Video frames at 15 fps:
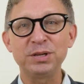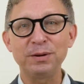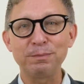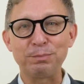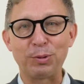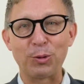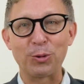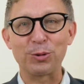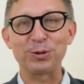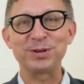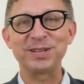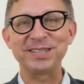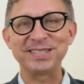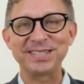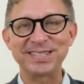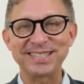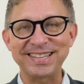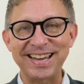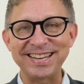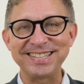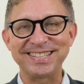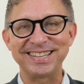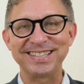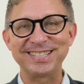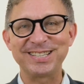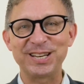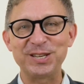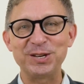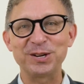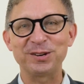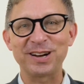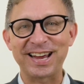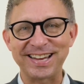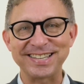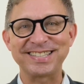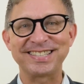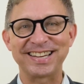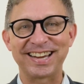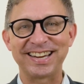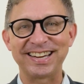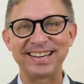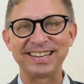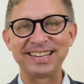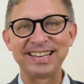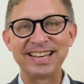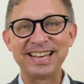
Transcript: important sentence in your essay.